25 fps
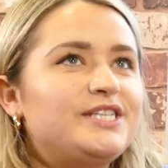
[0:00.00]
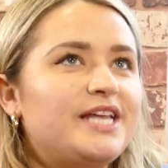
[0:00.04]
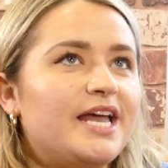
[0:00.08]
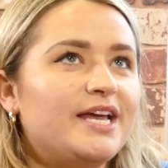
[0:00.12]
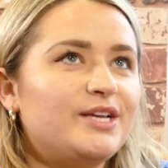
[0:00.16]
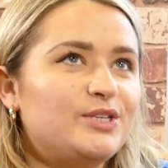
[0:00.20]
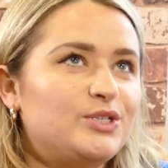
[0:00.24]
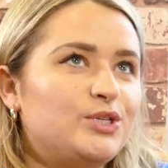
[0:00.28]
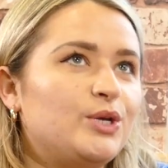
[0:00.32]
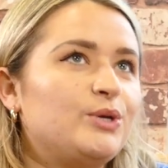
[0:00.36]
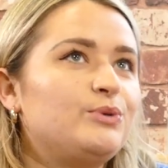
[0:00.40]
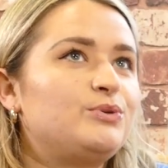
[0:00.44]

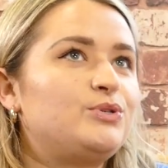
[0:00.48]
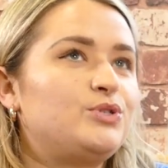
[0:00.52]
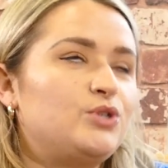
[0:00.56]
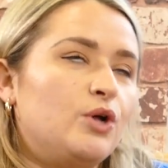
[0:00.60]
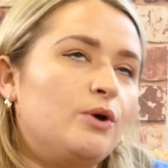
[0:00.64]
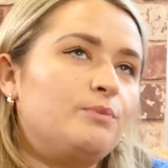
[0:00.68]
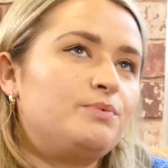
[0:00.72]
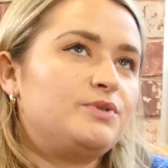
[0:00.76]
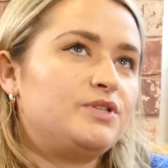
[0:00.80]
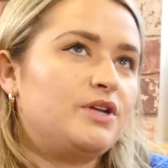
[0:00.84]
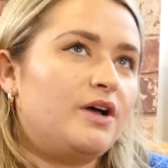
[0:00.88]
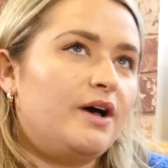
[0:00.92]
like so
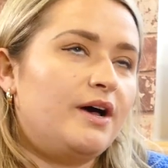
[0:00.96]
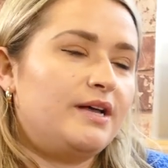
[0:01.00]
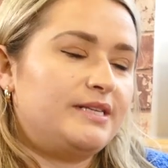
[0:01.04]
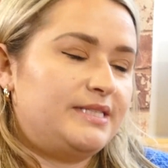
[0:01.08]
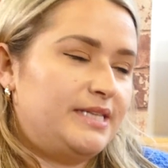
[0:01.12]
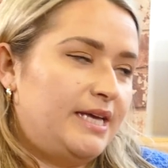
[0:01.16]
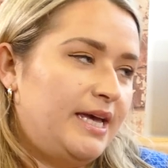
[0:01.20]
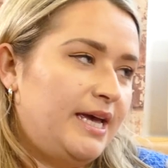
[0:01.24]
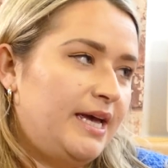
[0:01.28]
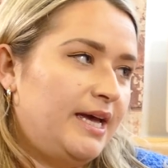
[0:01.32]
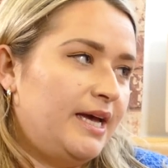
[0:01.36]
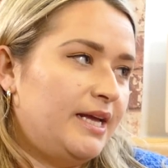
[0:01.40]

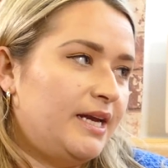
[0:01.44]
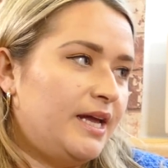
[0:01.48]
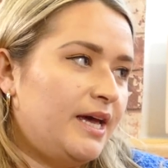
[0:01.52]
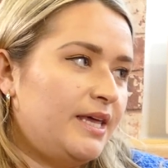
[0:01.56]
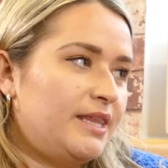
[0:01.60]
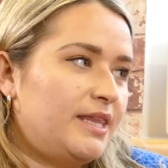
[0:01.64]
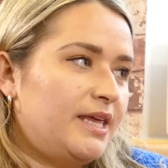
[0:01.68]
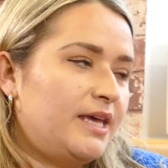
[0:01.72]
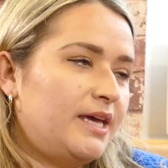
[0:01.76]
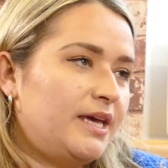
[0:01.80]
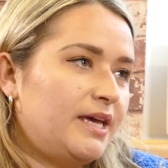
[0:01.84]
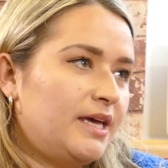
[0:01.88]
stop-starty. And I
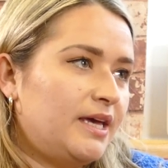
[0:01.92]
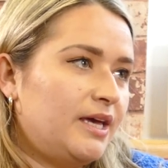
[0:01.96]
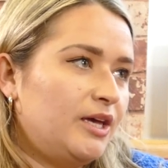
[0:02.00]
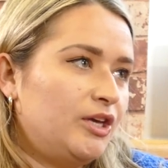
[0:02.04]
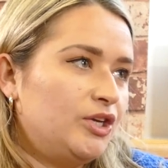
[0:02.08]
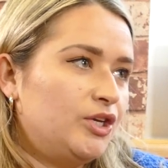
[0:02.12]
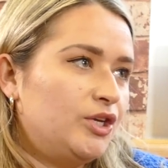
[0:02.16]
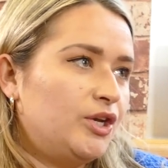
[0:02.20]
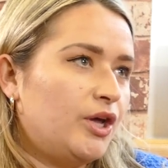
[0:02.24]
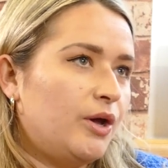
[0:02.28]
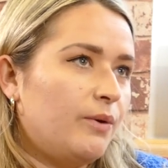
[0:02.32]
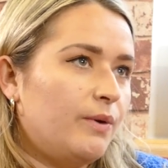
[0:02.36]
think,
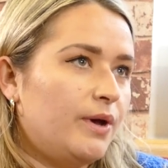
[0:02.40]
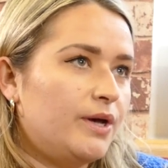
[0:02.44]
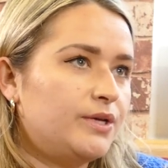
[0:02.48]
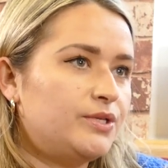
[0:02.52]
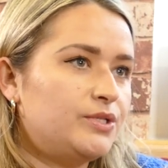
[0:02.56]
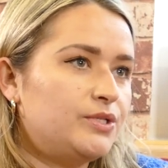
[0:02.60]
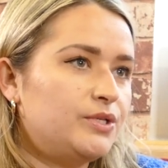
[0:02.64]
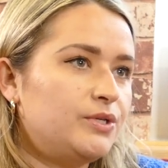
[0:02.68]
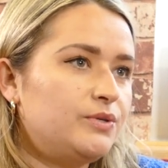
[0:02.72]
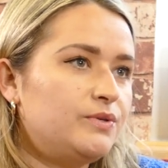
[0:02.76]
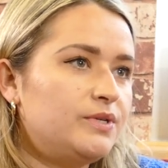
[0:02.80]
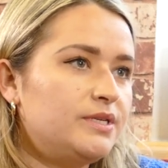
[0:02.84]
you know, as
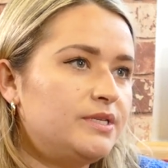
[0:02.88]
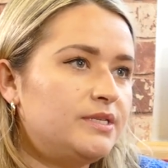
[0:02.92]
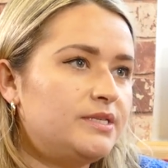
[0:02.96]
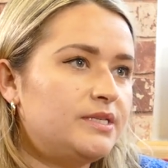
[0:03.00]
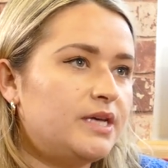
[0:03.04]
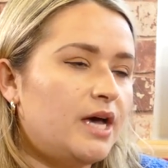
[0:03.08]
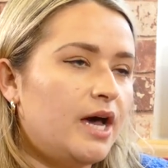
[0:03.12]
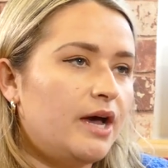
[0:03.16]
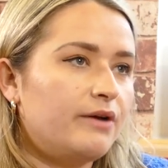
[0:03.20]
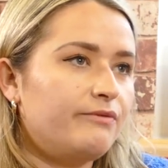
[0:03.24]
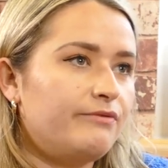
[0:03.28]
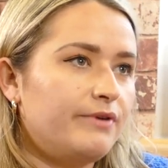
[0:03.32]
soon
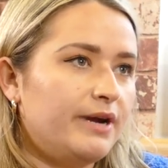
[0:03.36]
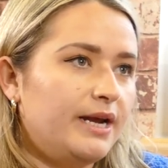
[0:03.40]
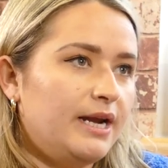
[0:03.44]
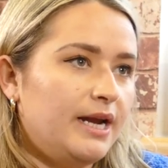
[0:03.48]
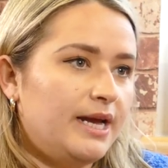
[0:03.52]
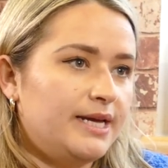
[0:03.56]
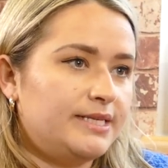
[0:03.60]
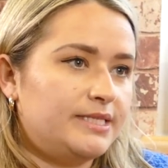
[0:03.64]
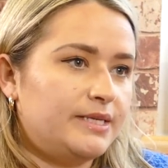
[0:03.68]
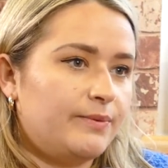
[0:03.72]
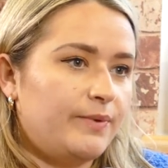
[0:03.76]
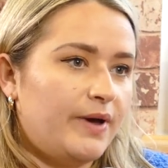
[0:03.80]
as I
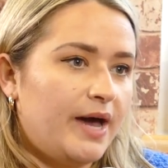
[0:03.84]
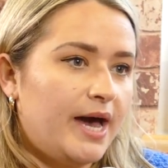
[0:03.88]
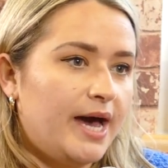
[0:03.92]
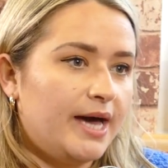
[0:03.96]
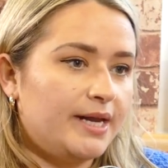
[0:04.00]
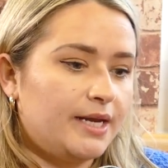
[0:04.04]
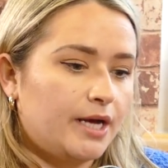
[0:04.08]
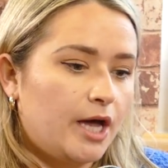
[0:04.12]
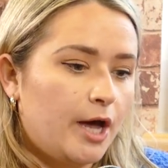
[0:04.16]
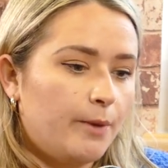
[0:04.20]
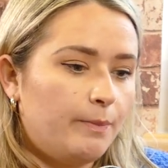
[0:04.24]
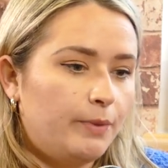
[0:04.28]
realised that we
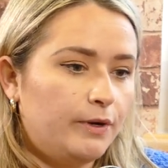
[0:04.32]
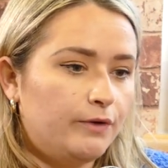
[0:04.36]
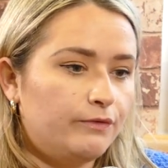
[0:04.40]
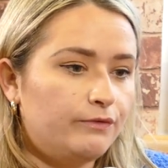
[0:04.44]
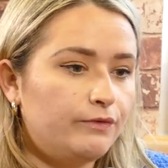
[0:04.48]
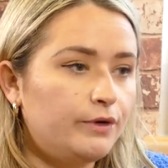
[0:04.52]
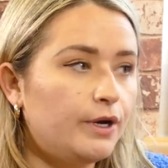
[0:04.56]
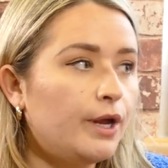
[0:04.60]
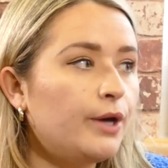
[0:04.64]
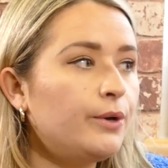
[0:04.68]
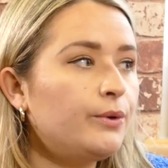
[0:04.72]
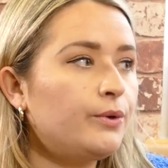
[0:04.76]
had a couple
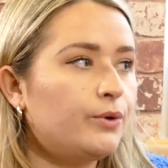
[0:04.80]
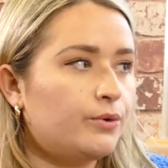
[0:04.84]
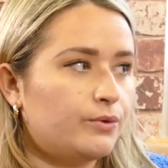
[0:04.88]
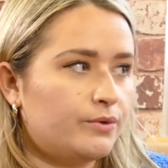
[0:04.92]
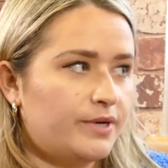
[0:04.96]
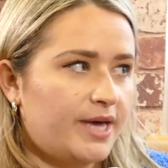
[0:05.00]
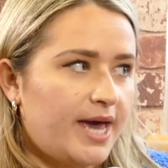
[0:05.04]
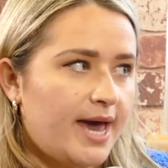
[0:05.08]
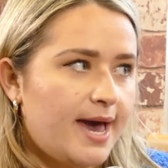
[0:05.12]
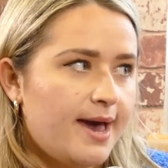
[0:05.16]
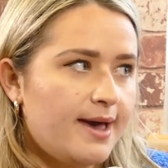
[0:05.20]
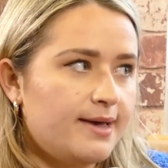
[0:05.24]
of local
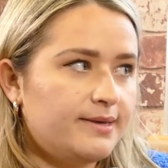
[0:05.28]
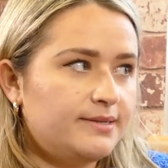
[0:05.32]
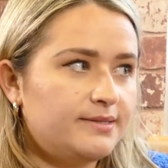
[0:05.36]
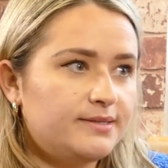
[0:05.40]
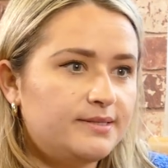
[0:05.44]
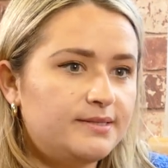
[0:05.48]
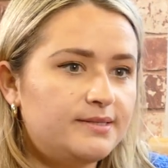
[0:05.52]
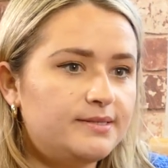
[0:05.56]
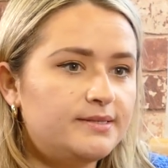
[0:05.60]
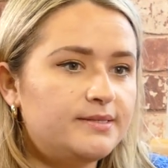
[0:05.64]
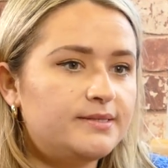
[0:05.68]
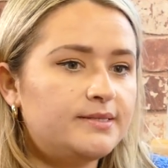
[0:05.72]

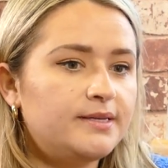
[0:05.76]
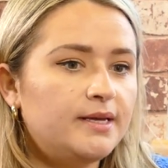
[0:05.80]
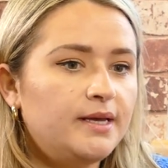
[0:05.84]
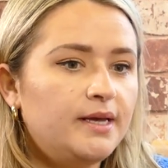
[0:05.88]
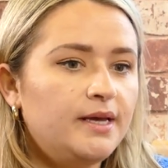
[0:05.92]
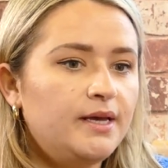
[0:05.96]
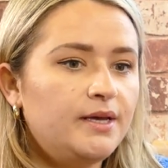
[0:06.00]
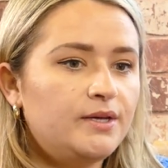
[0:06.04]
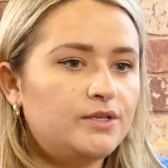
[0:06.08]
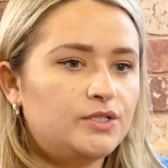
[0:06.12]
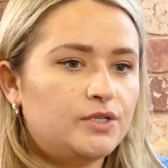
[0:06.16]
guests. Yeah.